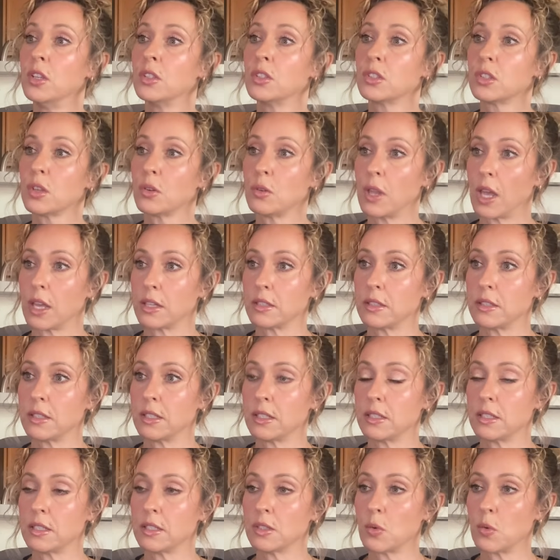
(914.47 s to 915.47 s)
So yes,
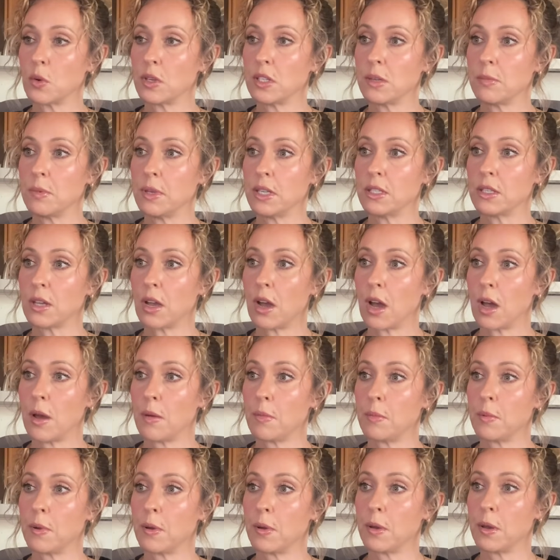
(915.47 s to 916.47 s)
this is going to be
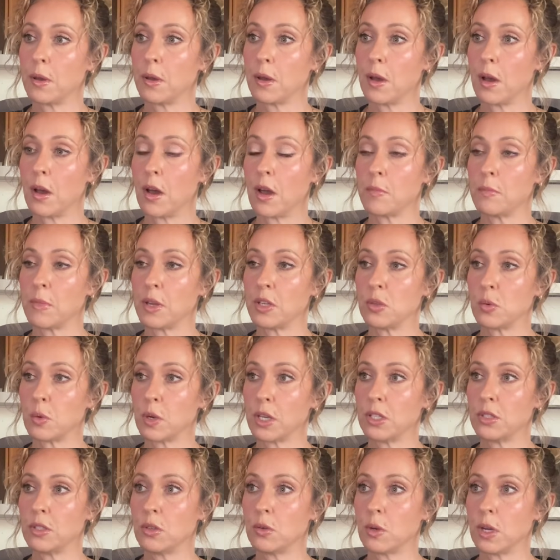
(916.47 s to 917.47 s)
top on my
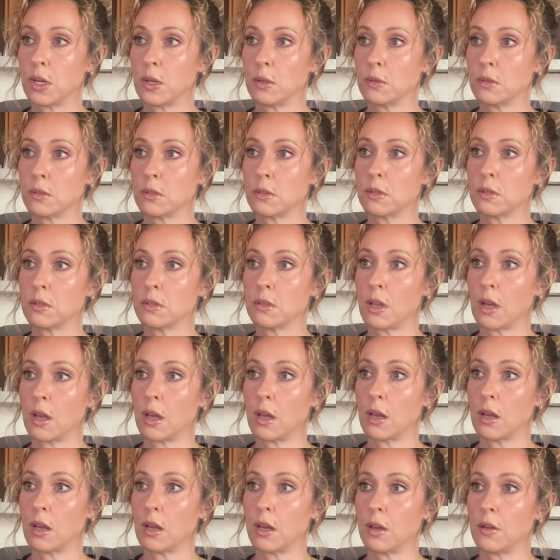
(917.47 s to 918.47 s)
22-ounce
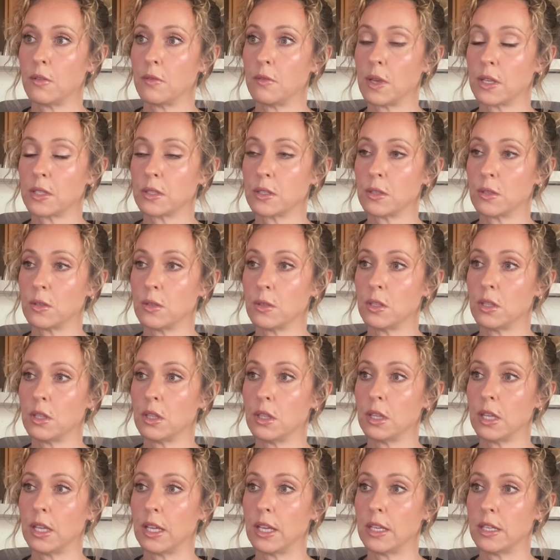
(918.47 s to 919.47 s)
vessel
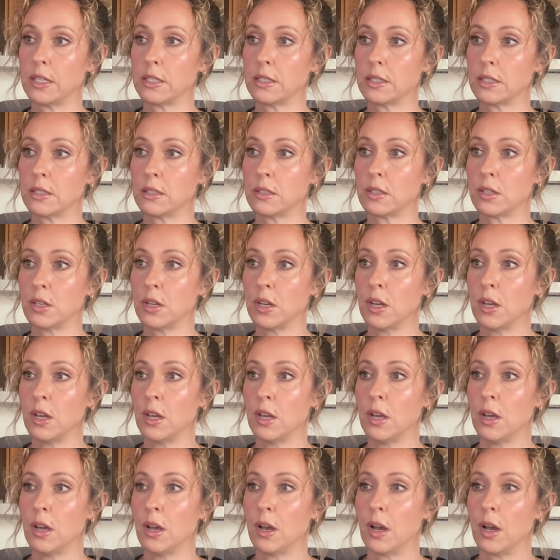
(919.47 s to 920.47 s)
list,
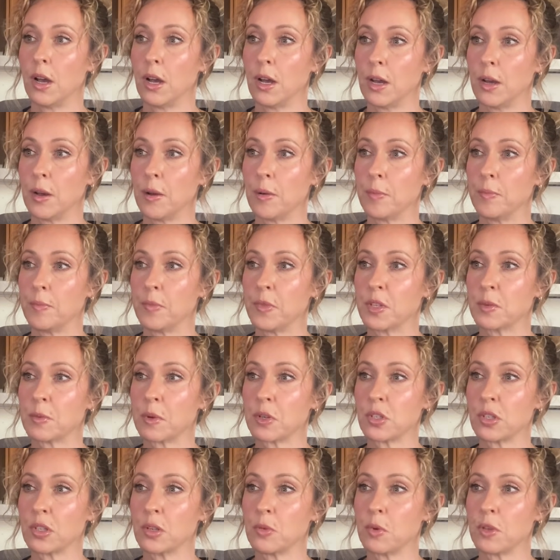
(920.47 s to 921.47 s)

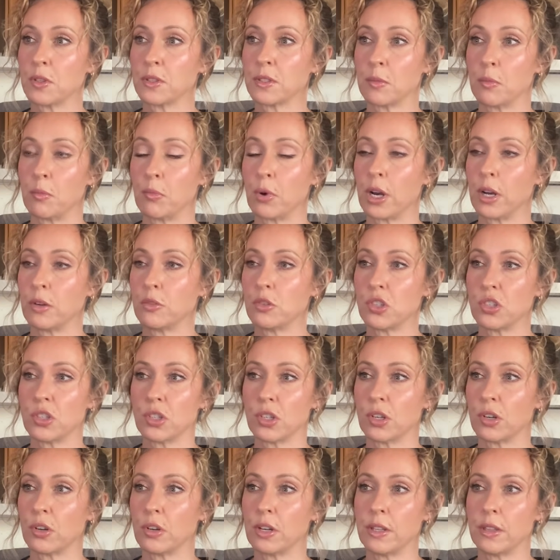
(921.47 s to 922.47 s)
especially with some brown
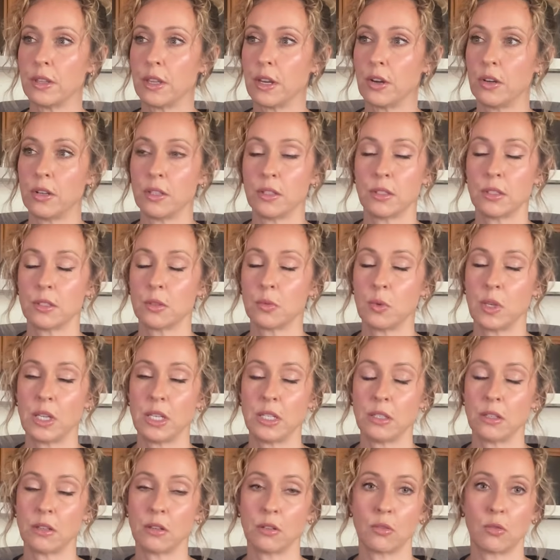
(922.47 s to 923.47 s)
sugar in there and
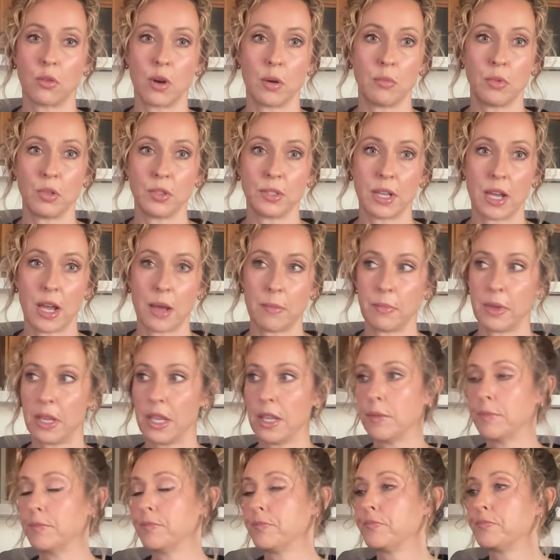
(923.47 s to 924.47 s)
sweet crumble
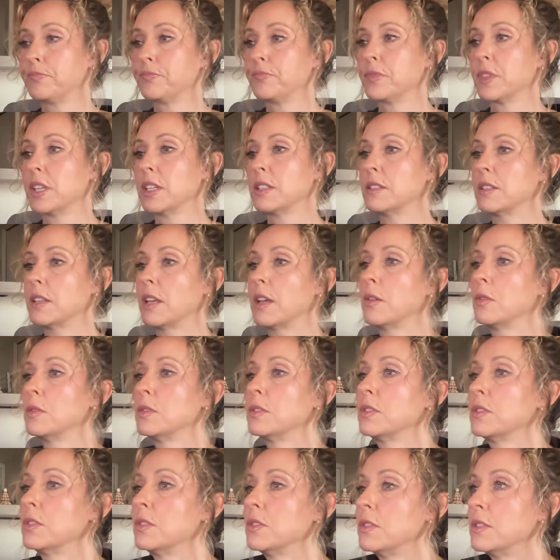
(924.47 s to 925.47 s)
topping.
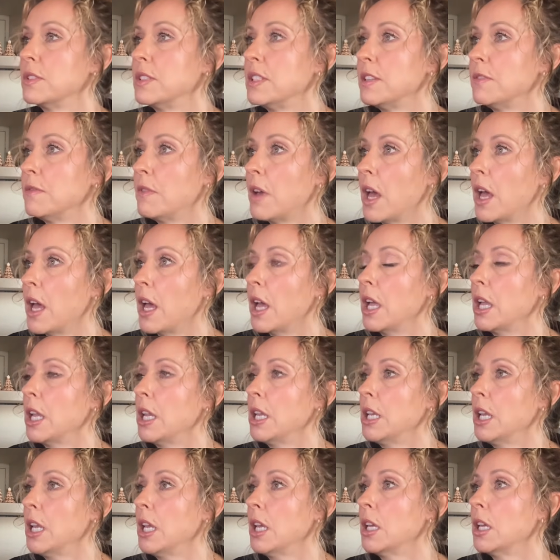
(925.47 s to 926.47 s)
Sounds
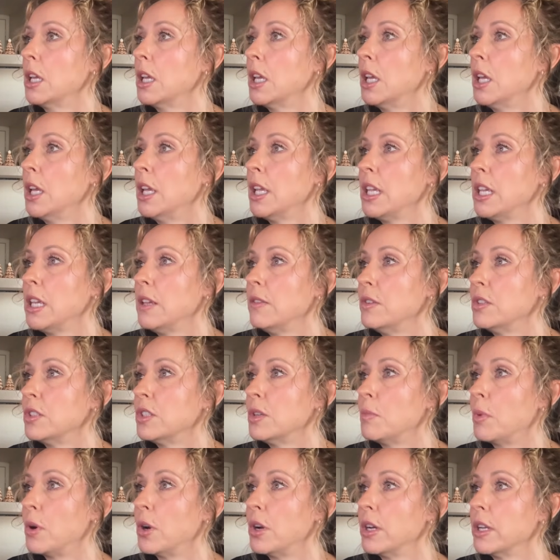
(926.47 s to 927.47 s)
divine, even
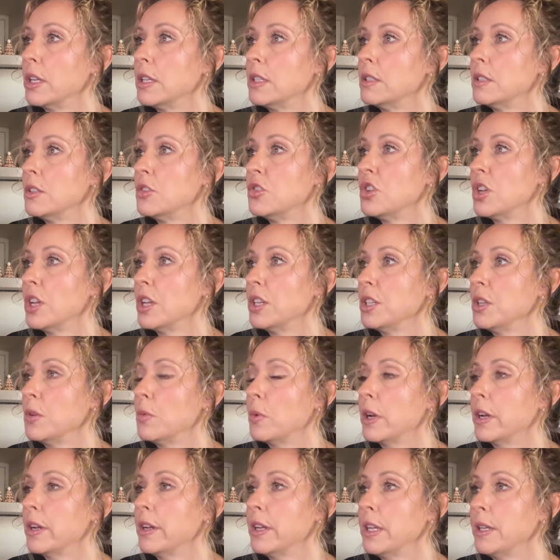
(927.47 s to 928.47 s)
to burn into
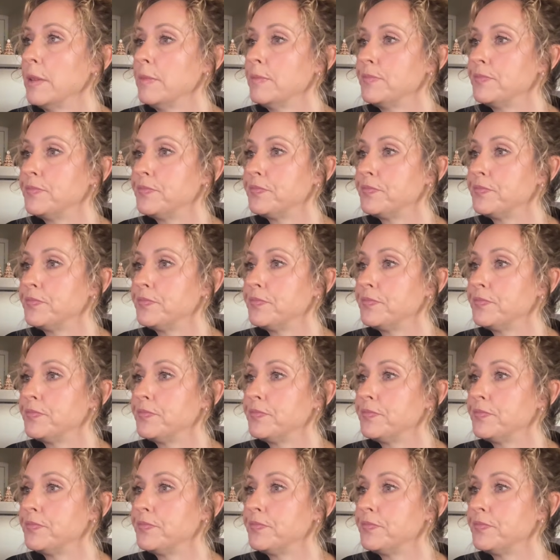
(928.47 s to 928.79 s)
January.